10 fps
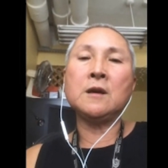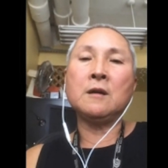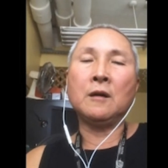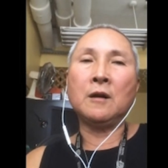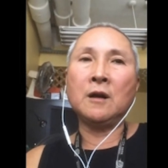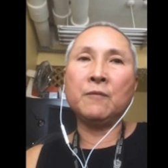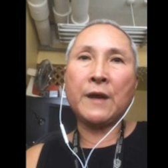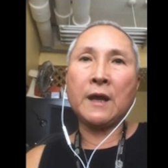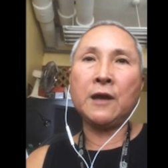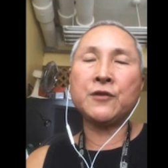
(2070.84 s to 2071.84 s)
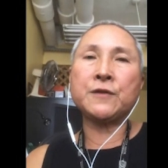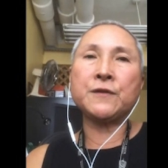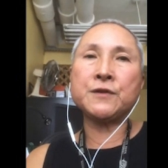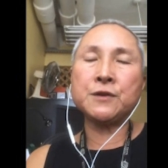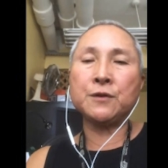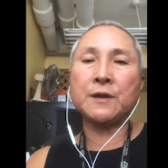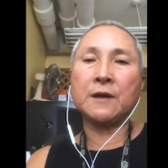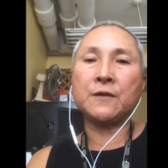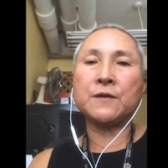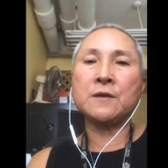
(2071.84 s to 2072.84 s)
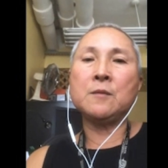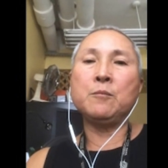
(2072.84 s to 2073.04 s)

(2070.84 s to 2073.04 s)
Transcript: on Asian students,